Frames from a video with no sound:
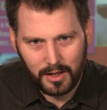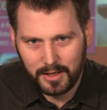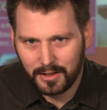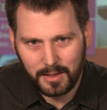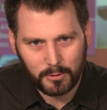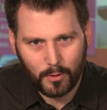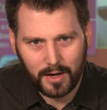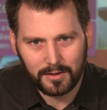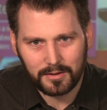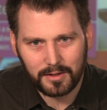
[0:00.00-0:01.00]
he claimed
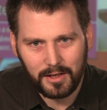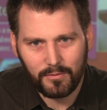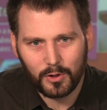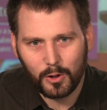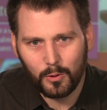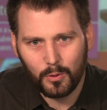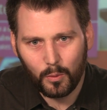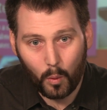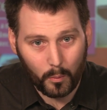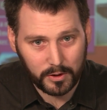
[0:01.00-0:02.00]
credit, even though
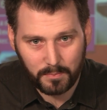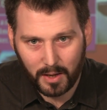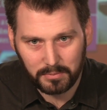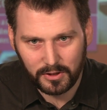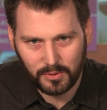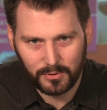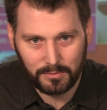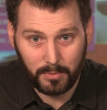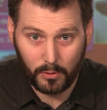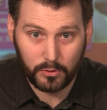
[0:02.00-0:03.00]
what was published was
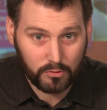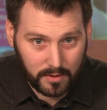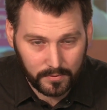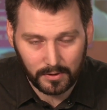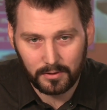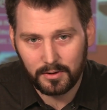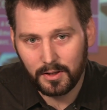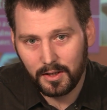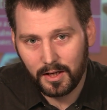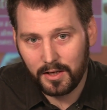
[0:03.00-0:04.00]
both trivial
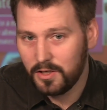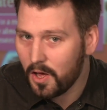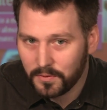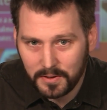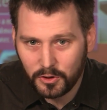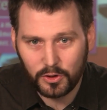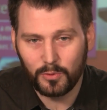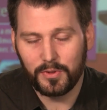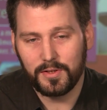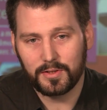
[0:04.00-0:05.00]
and nothing to do
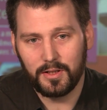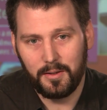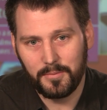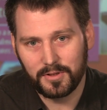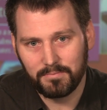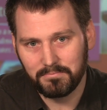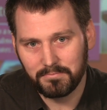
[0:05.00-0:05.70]
with his claims.